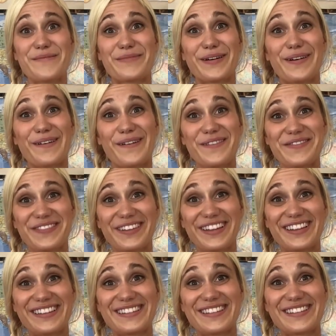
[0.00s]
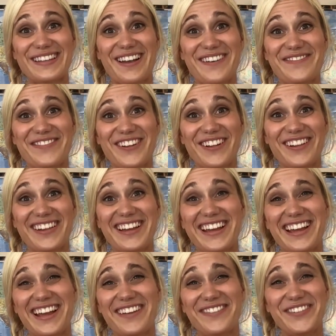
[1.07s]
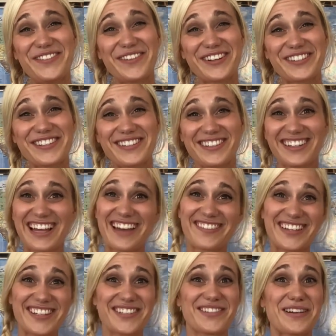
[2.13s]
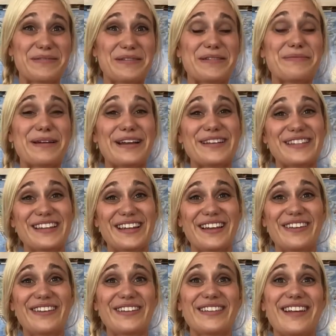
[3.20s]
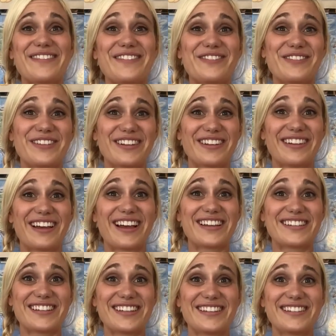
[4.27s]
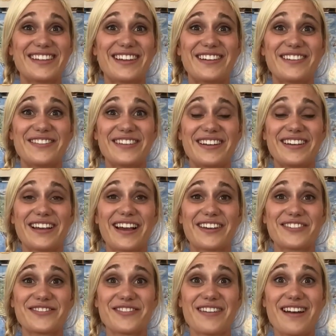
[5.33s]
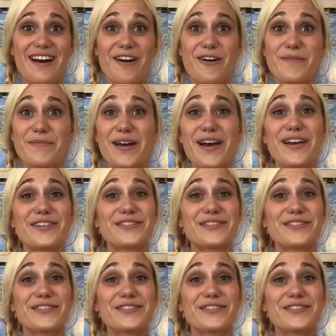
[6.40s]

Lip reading: But hopefully this is helpful. If you are still having trouble pacing out your level 1 classes and you need extra help,